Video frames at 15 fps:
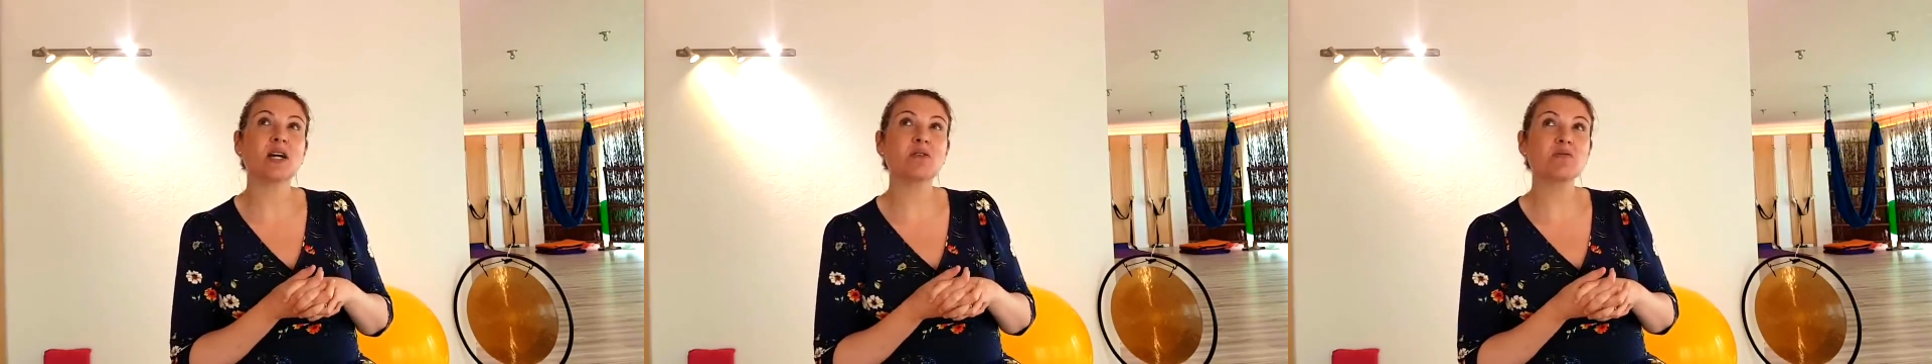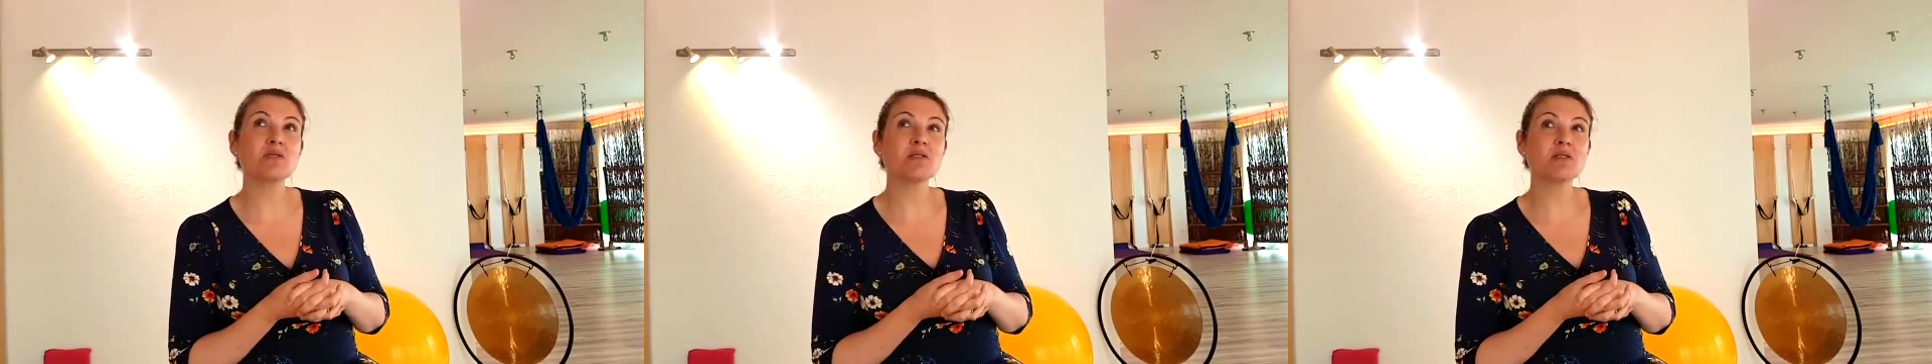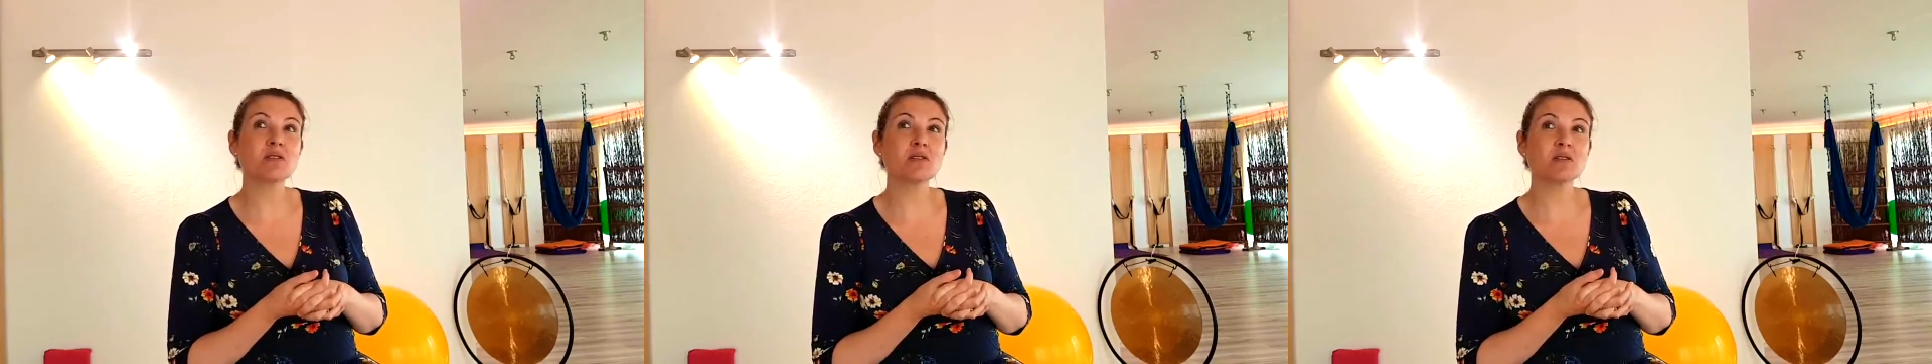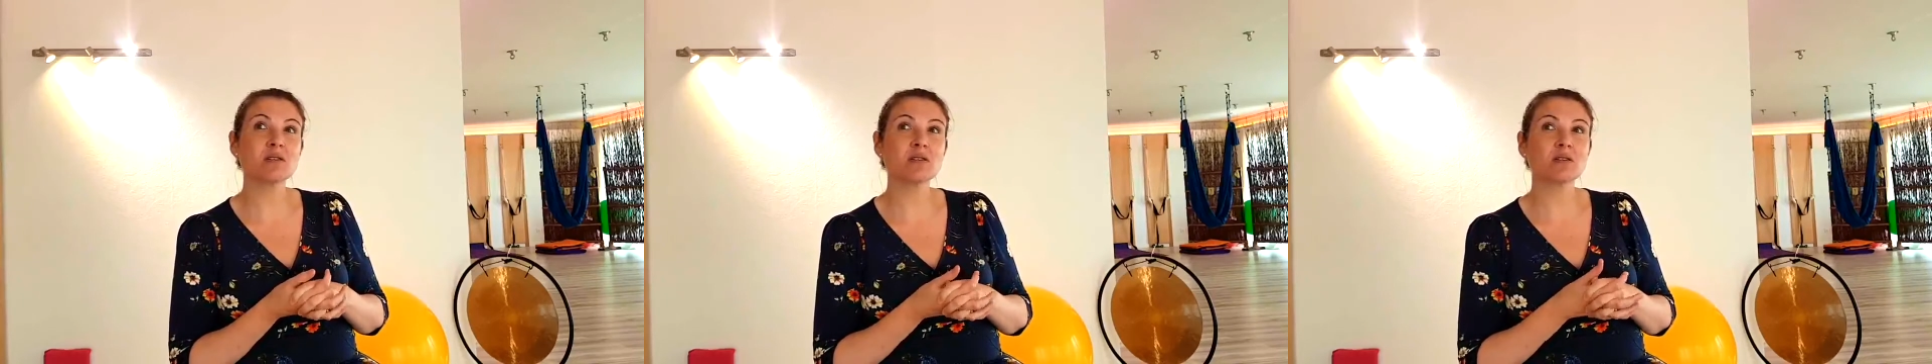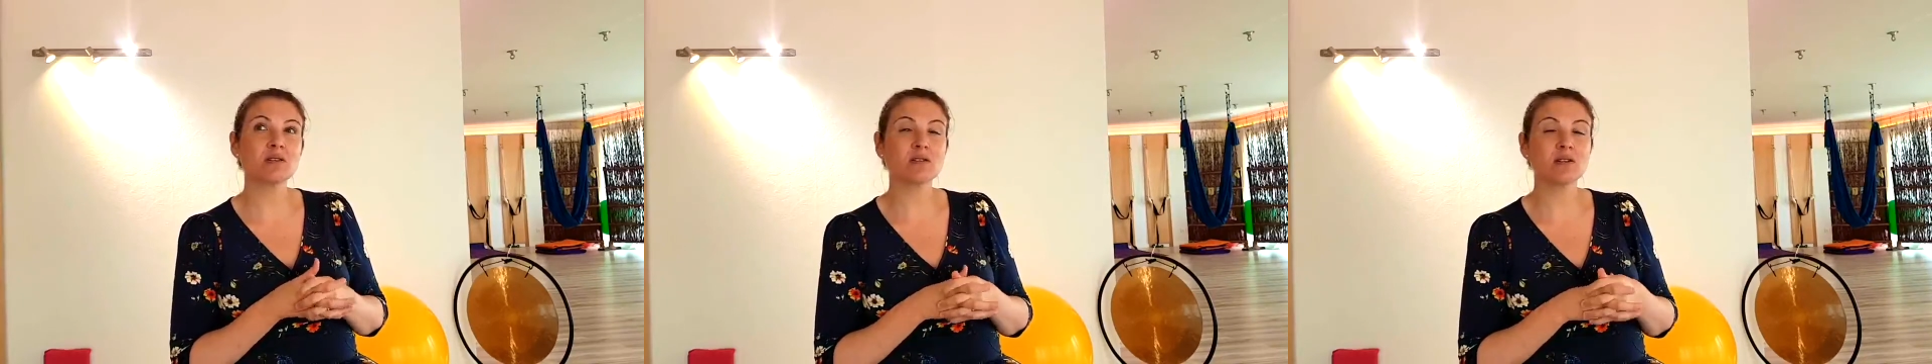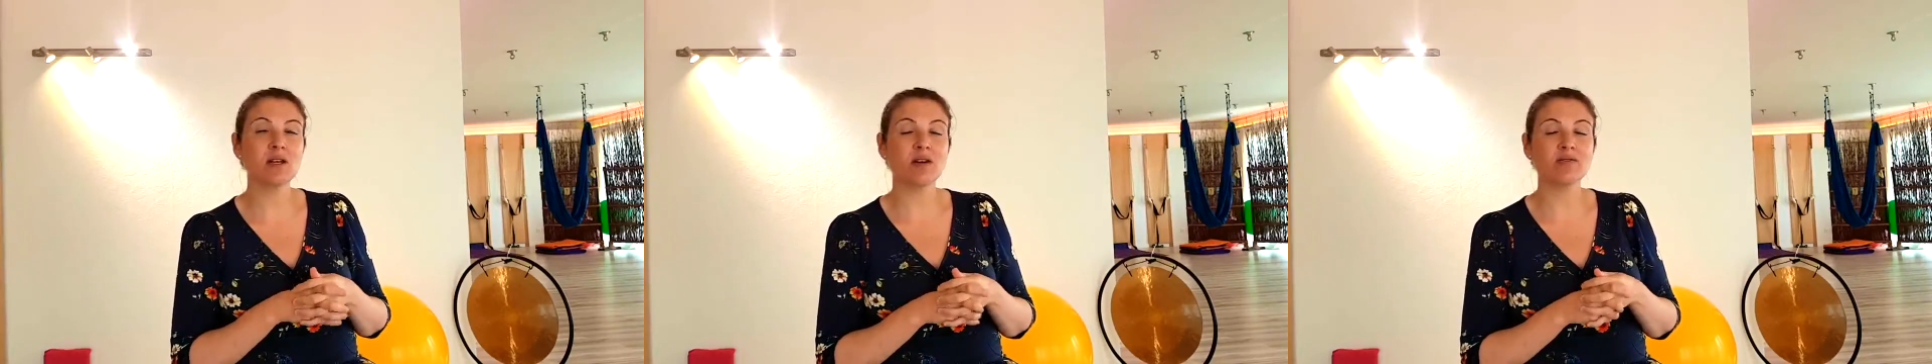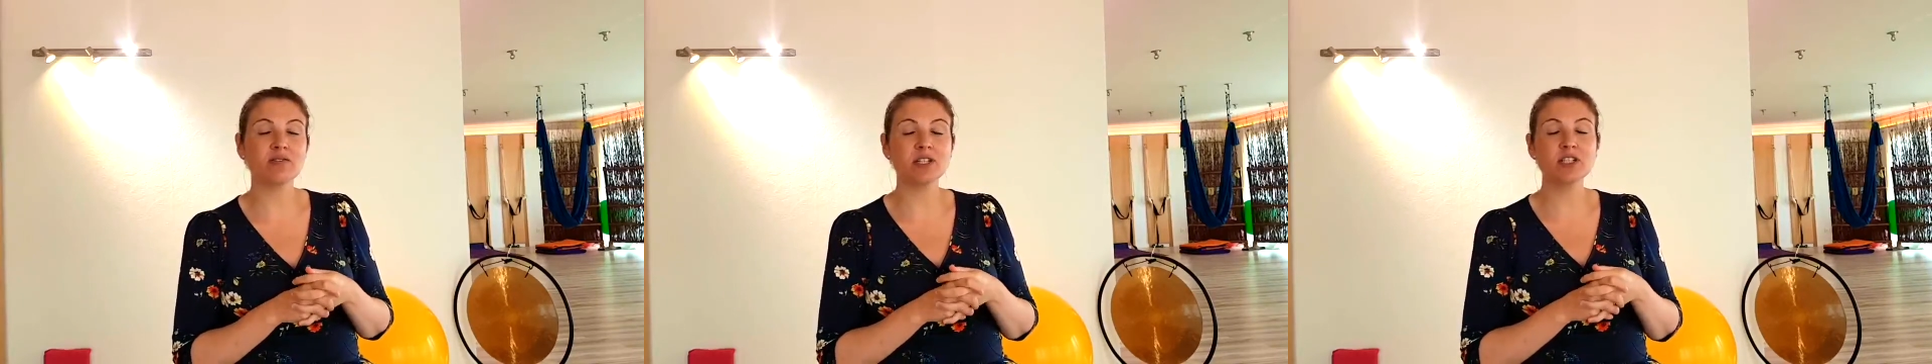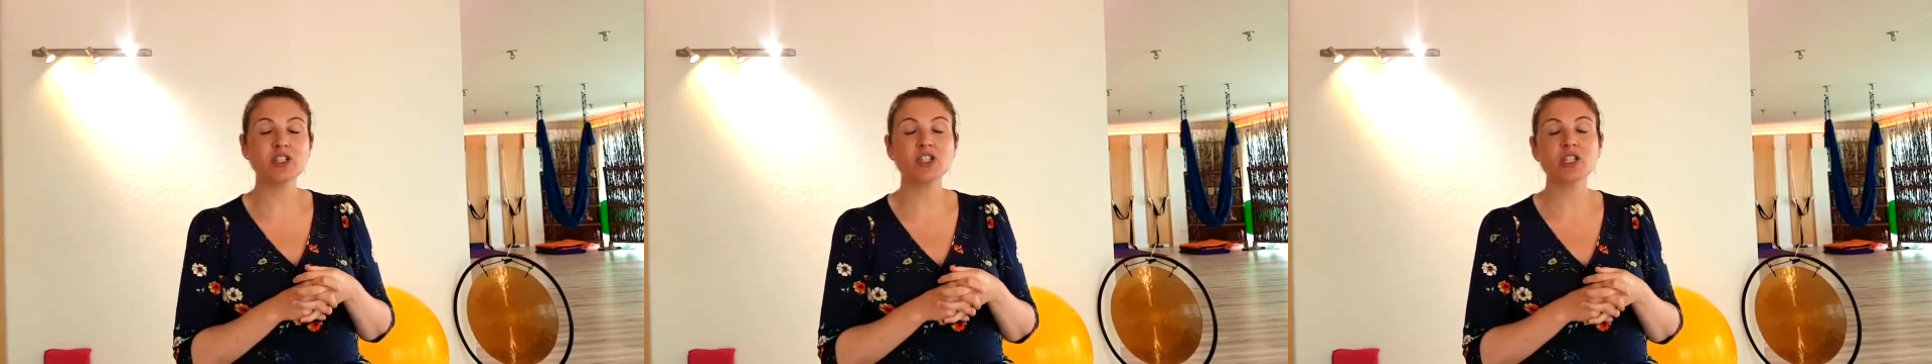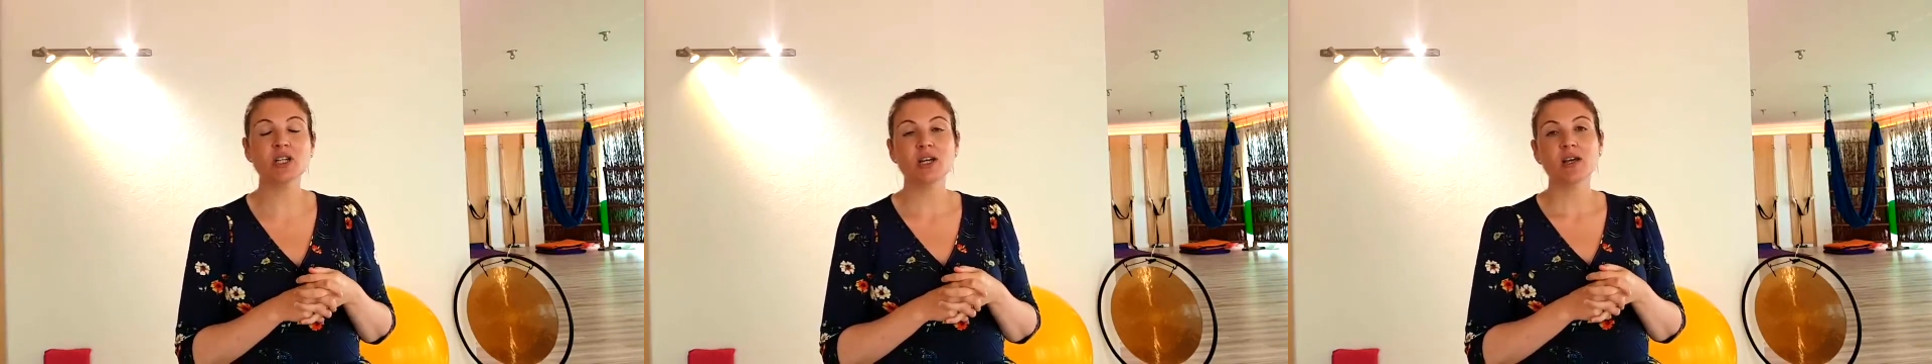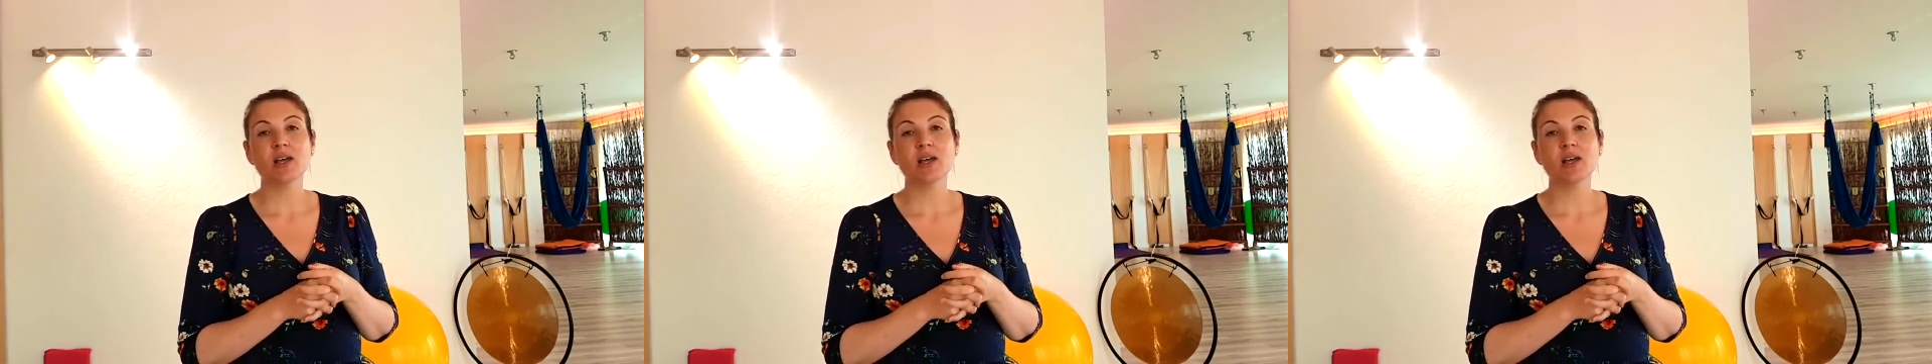hours on an average.